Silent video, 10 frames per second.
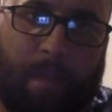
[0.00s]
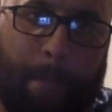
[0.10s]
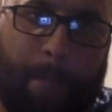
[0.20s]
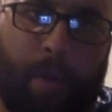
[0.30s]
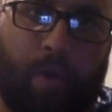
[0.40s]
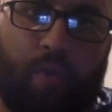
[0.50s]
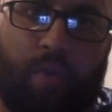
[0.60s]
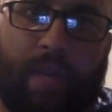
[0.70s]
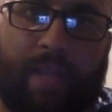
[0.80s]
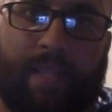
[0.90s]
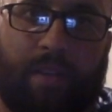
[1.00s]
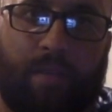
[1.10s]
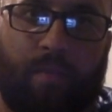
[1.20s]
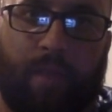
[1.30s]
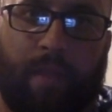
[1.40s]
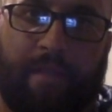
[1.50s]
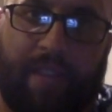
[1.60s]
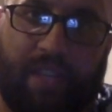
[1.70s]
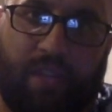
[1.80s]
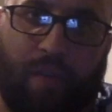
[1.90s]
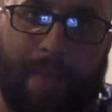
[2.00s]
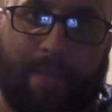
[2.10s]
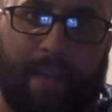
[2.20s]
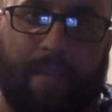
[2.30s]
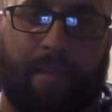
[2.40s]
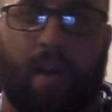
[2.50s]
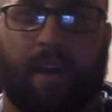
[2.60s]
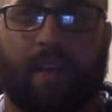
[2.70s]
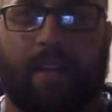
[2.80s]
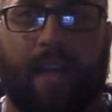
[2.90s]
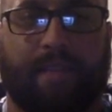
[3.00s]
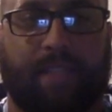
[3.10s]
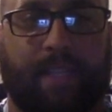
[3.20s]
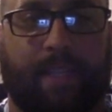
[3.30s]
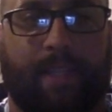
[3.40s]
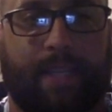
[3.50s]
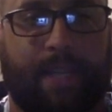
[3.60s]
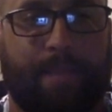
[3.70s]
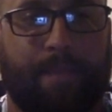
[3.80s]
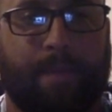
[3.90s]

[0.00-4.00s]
pull when the fish grabs that frog and dives deep